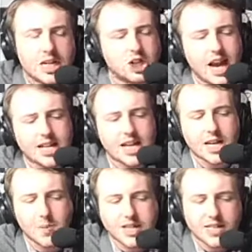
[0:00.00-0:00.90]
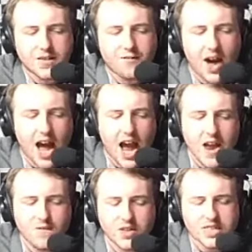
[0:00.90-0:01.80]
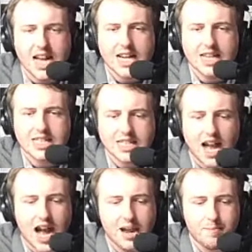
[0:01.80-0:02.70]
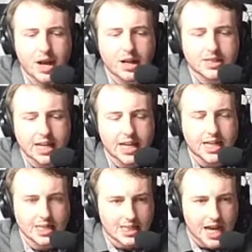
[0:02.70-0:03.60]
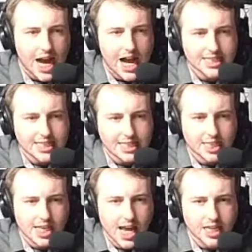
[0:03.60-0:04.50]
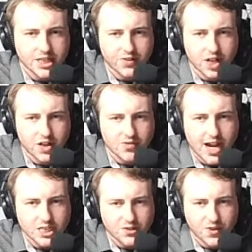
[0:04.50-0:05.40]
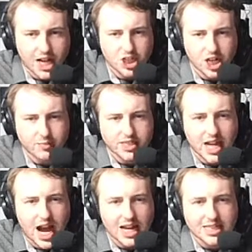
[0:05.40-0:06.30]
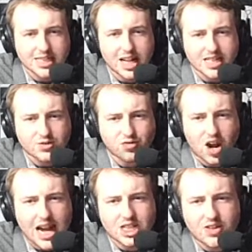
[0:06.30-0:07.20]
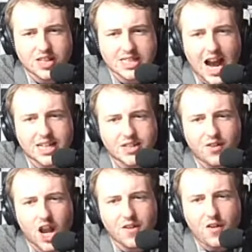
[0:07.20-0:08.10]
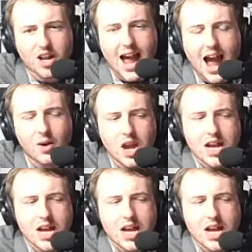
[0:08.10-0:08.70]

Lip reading: Jade Edwards has a 5-second time penalty added to the end of her race for that jump start. And Sutton's right on the side of Oliphant now.